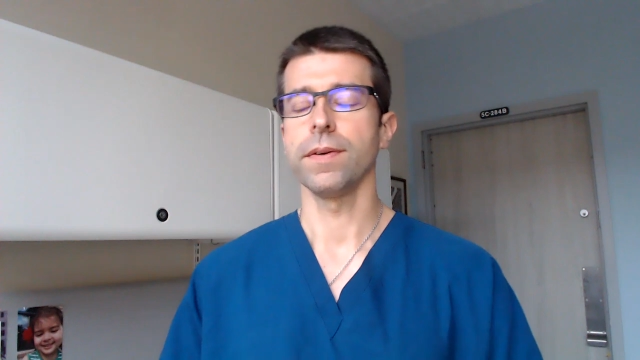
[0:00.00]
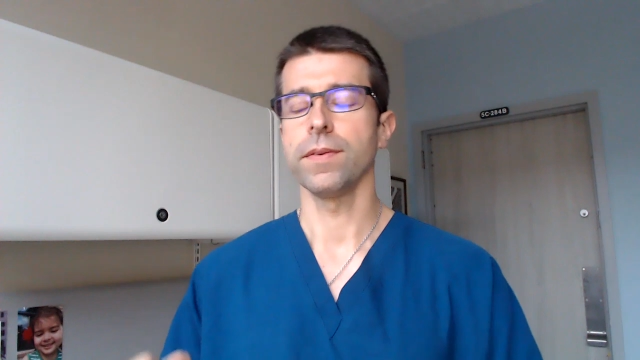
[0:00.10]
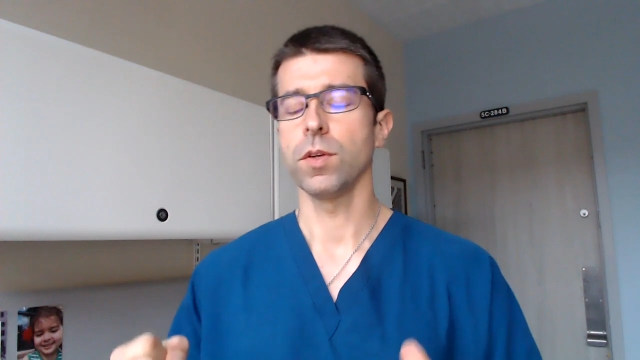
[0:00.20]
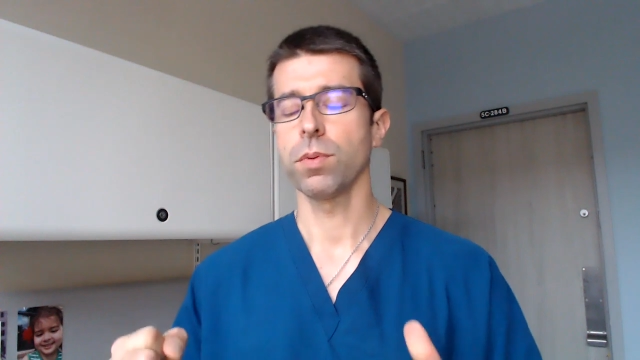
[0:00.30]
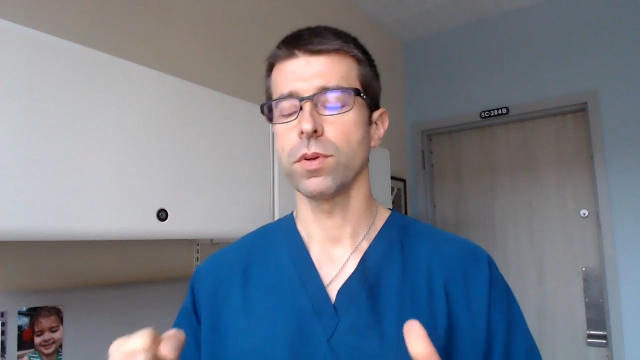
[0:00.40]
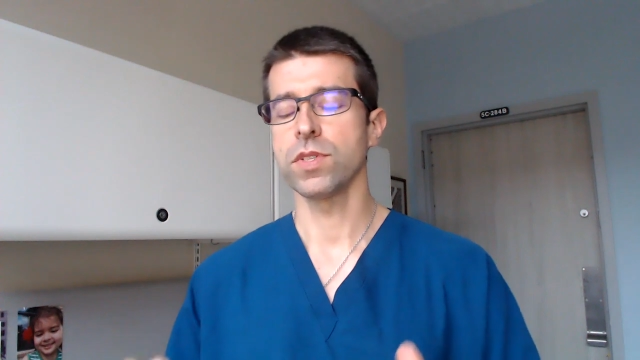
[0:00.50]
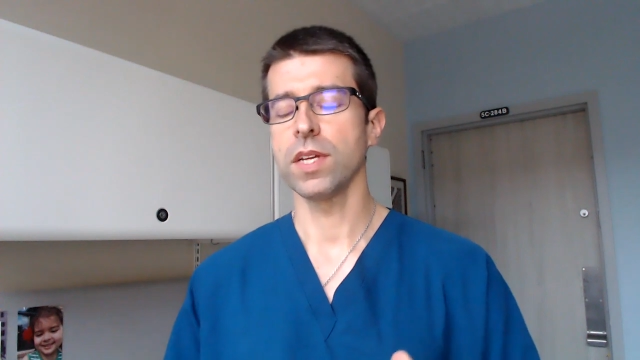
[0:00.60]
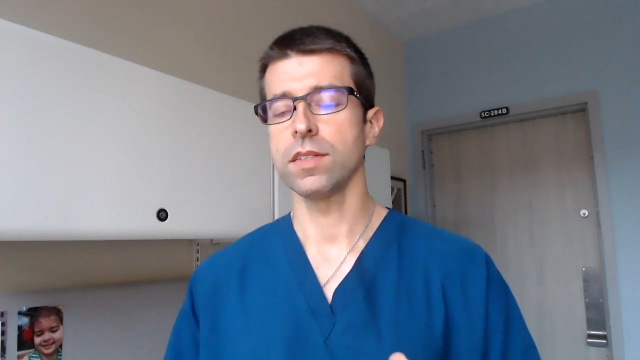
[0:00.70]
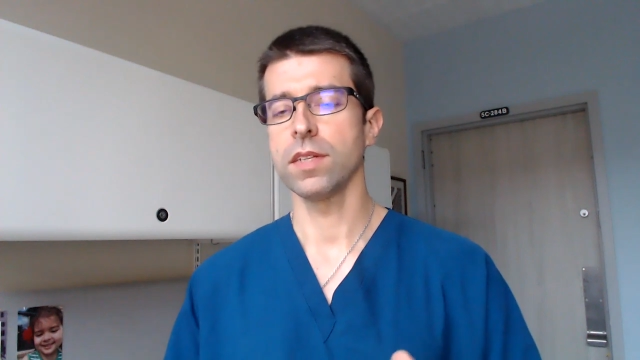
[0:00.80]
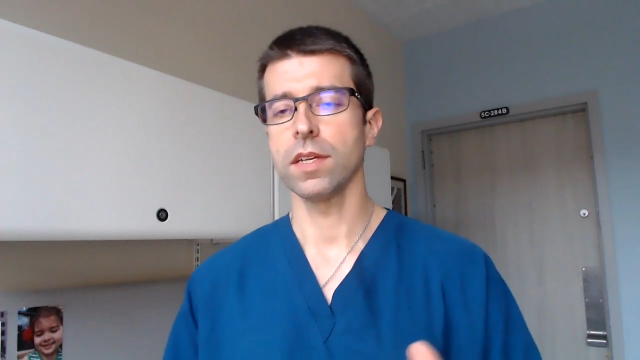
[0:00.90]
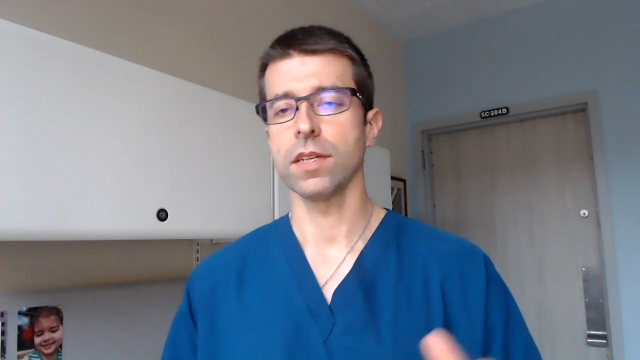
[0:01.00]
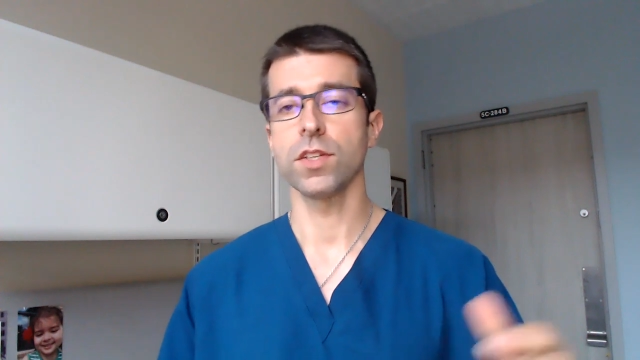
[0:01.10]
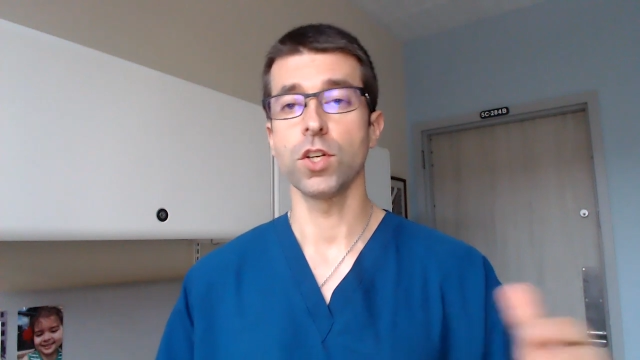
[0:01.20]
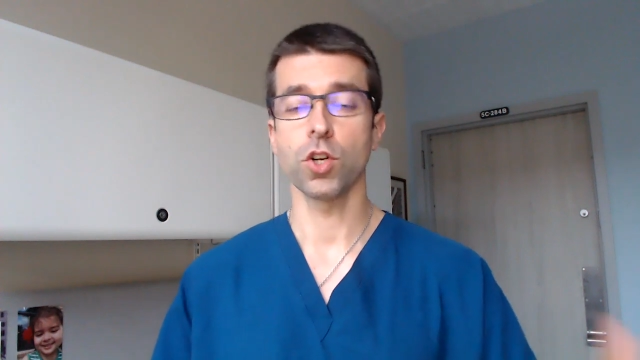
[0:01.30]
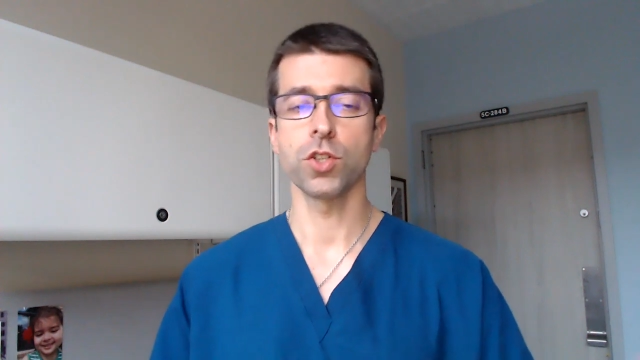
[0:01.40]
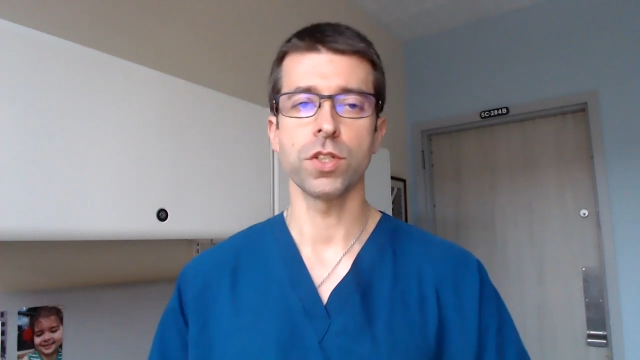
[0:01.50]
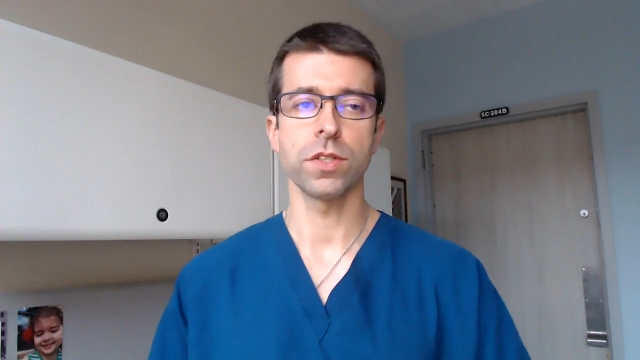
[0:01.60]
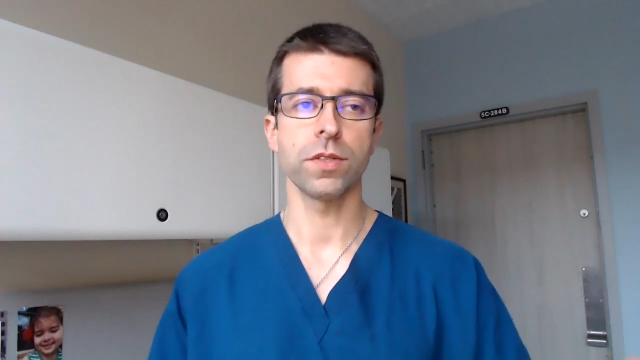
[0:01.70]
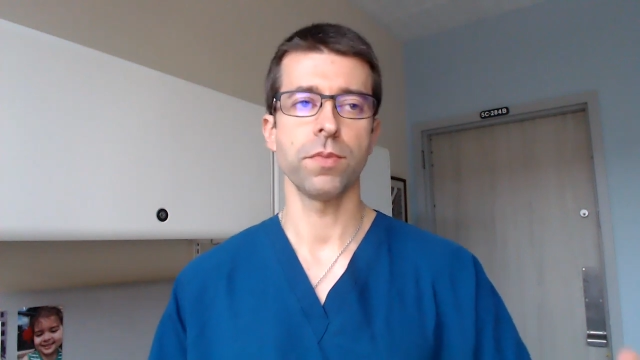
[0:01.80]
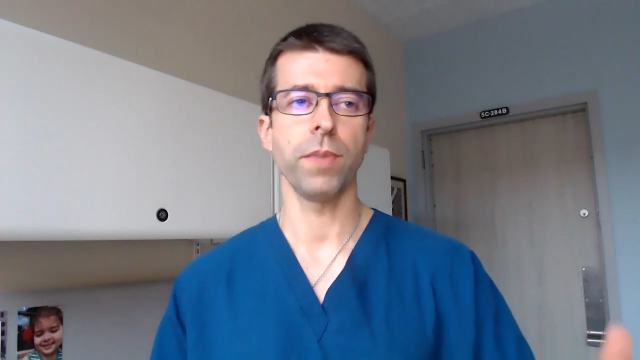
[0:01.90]
you're presenting, it's an
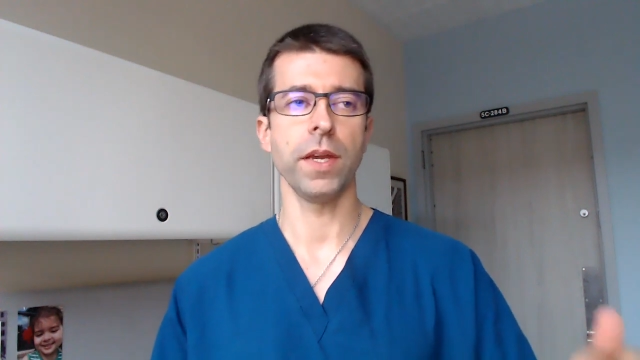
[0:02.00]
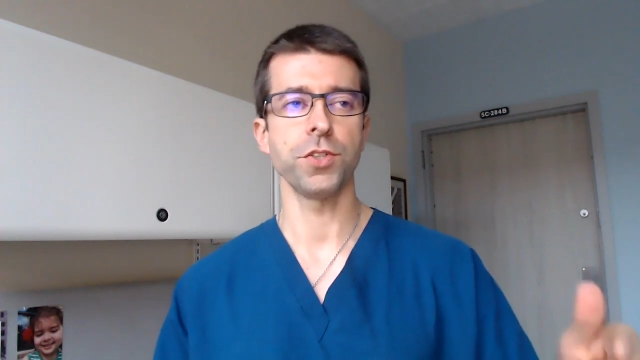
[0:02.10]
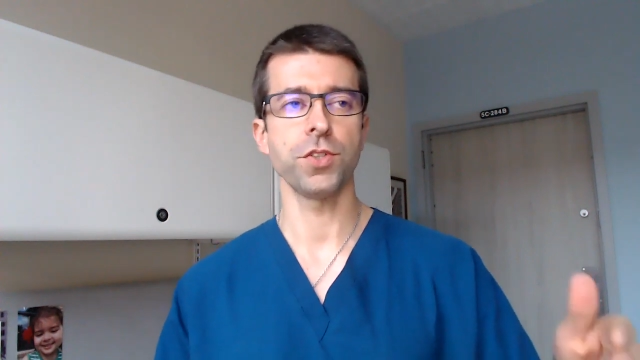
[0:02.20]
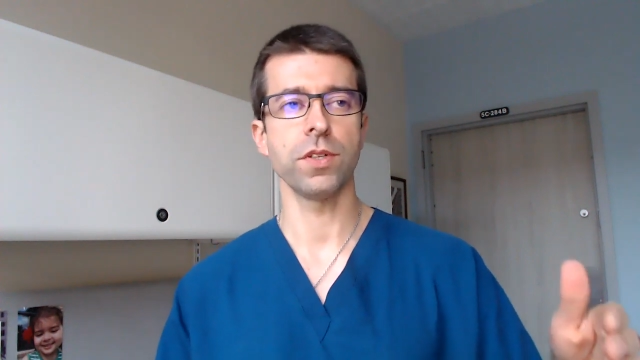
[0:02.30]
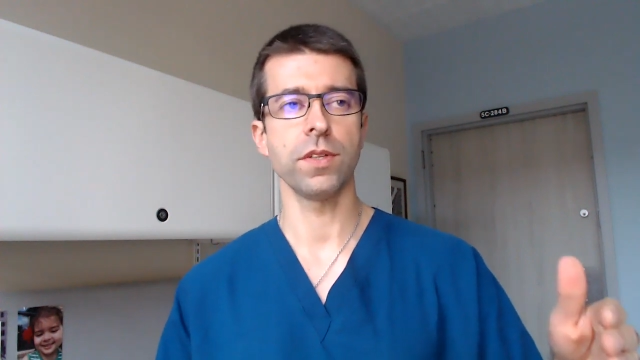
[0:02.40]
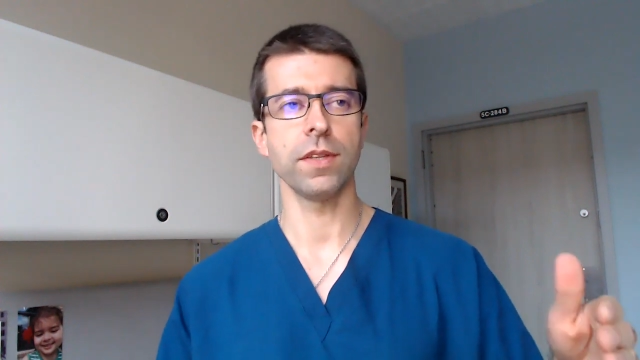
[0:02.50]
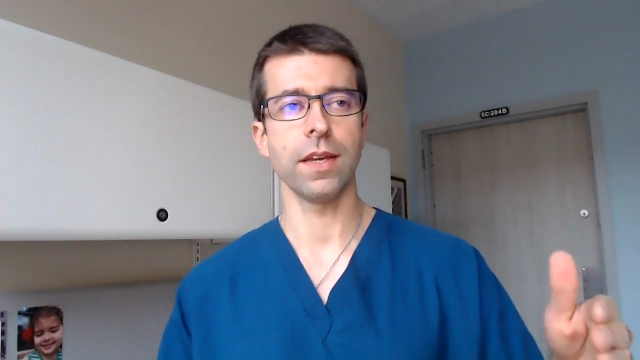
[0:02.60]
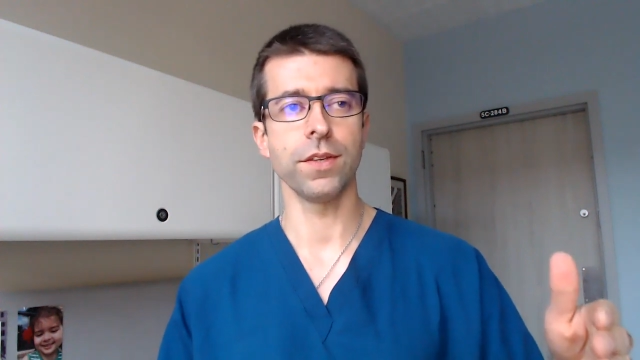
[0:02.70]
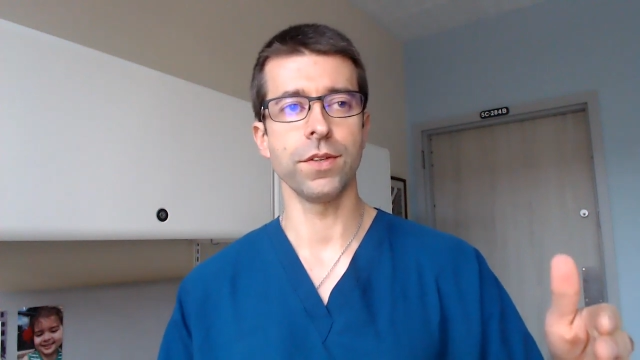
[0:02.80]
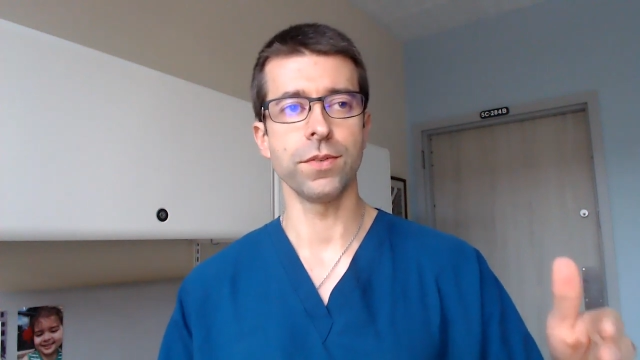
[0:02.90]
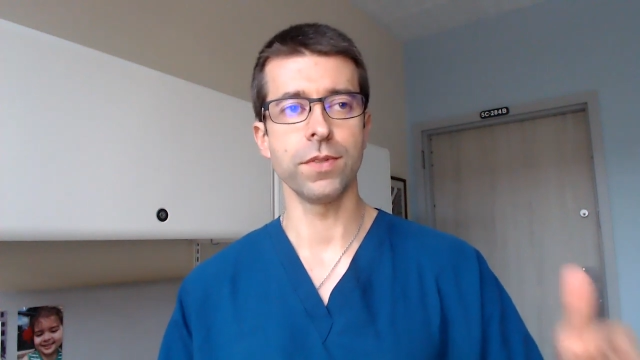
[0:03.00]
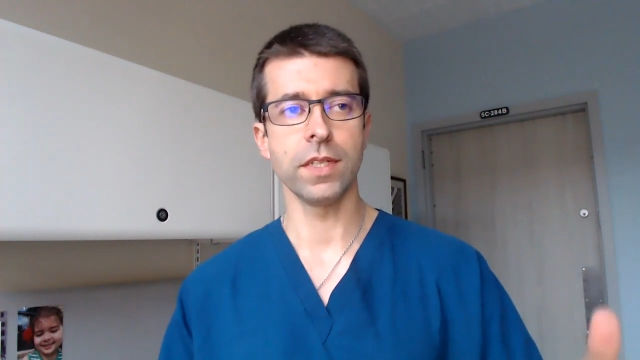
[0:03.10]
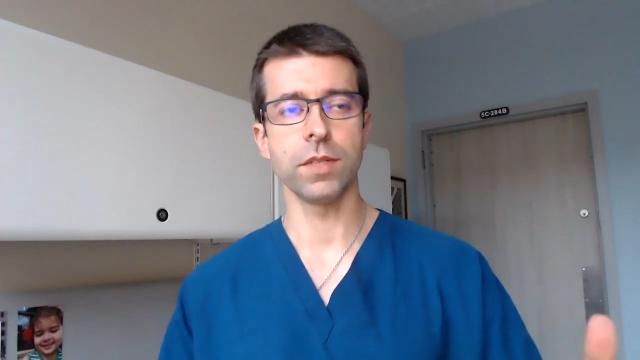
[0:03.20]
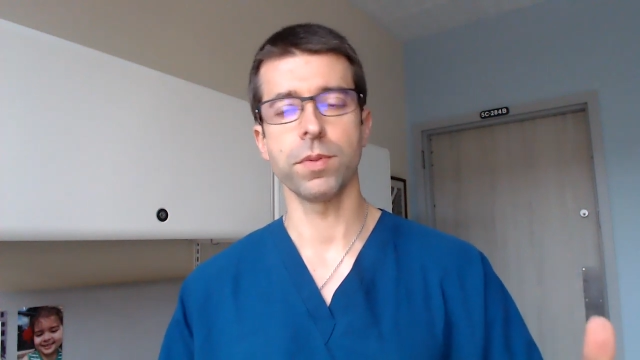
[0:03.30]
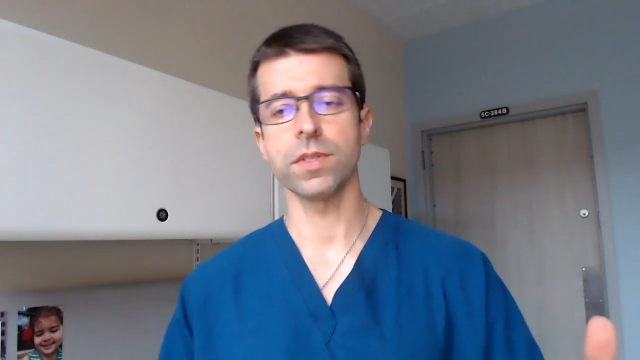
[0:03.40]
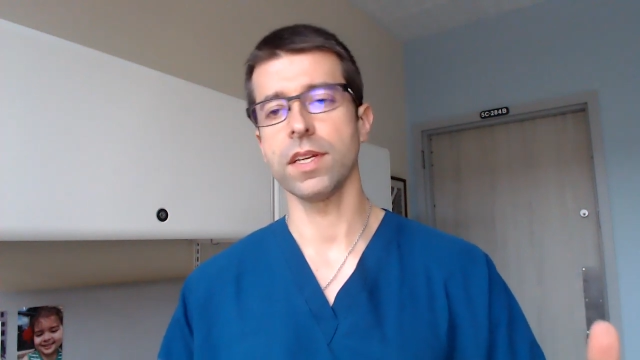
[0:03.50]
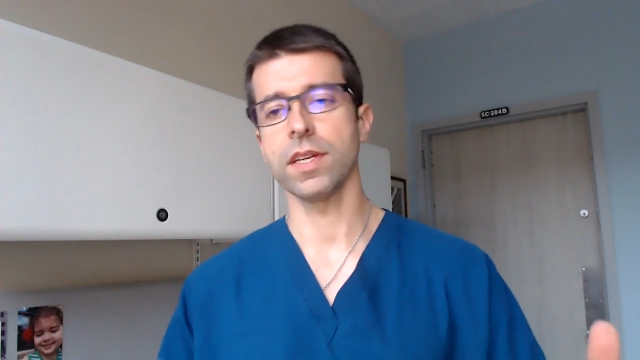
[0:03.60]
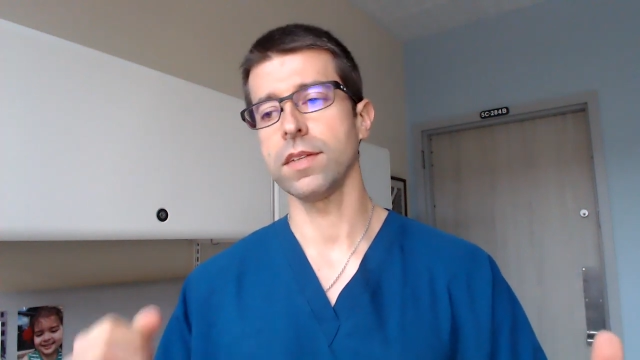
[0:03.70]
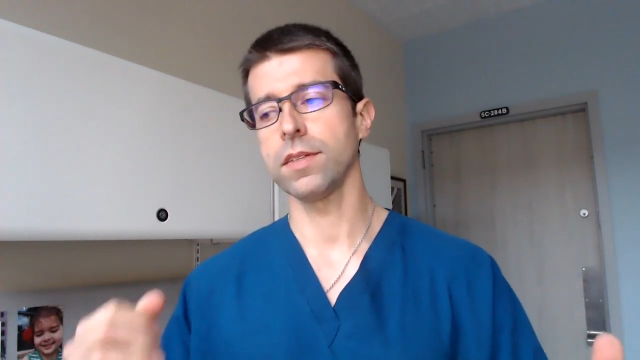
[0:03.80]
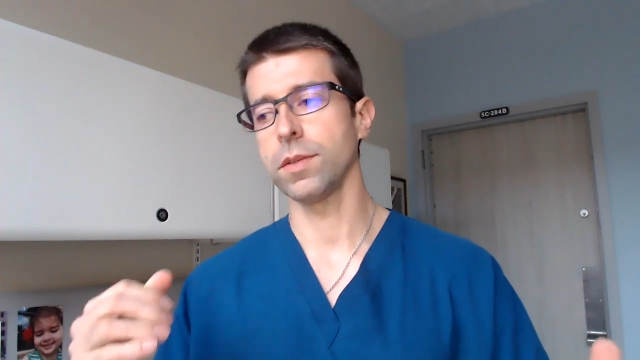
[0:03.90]
urgent patient that you need to present,